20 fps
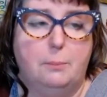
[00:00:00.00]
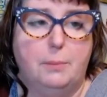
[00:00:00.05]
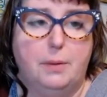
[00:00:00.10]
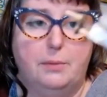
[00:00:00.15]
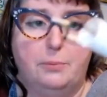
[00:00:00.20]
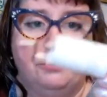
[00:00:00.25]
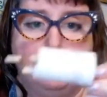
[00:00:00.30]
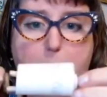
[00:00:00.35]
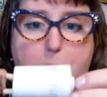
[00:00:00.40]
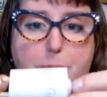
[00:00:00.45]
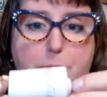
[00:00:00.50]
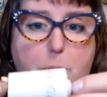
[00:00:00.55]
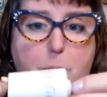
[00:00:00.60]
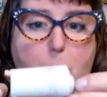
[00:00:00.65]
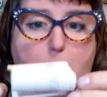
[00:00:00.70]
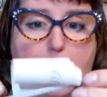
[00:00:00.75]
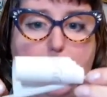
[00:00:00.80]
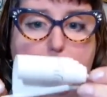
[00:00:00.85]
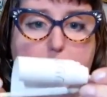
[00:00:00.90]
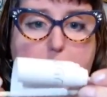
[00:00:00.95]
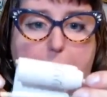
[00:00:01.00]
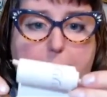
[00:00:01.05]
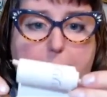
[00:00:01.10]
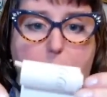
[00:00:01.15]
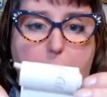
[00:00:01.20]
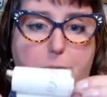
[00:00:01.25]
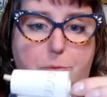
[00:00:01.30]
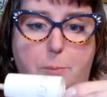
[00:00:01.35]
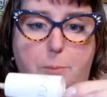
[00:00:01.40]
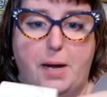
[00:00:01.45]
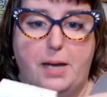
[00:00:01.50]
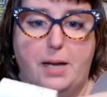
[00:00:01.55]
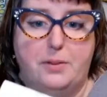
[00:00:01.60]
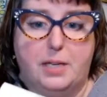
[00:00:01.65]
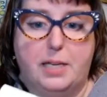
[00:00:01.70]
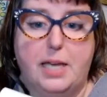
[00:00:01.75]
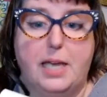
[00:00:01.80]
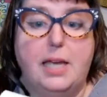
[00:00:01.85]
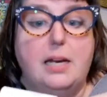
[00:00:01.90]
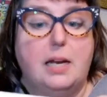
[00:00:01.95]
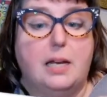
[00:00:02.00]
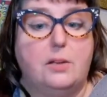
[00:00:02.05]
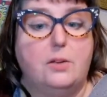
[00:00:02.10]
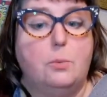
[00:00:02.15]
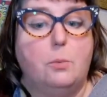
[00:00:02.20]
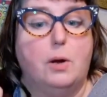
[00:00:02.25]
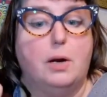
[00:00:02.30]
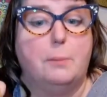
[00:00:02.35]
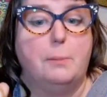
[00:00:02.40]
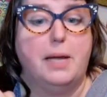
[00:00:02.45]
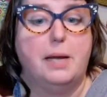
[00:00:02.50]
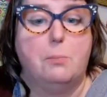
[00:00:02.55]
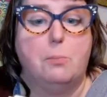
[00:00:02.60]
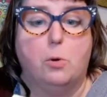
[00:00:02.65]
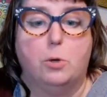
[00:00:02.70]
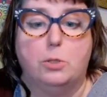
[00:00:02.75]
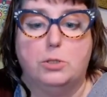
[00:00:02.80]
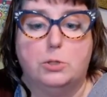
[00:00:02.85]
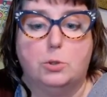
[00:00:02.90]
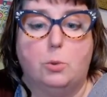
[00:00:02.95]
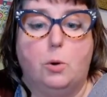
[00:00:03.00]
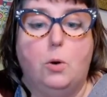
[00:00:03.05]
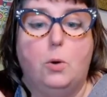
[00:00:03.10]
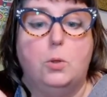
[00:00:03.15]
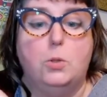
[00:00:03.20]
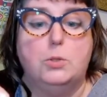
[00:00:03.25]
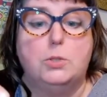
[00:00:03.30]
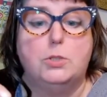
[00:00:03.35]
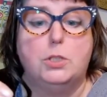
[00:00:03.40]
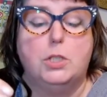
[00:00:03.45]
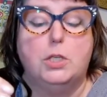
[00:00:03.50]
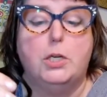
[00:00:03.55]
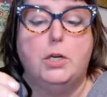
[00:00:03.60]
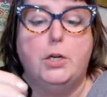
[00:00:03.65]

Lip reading: If you want, like, if you buy the kit and you want to make more scrolls,